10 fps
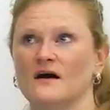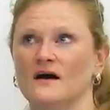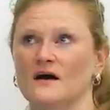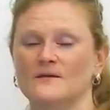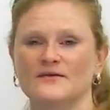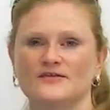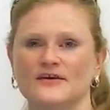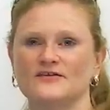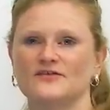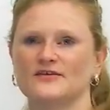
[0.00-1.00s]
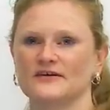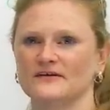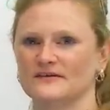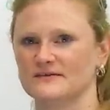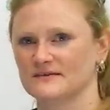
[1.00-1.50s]
uh, it's like
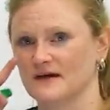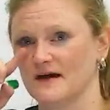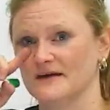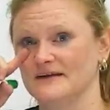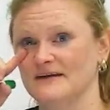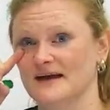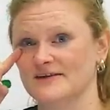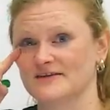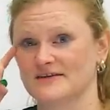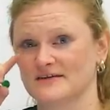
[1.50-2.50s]
still i yet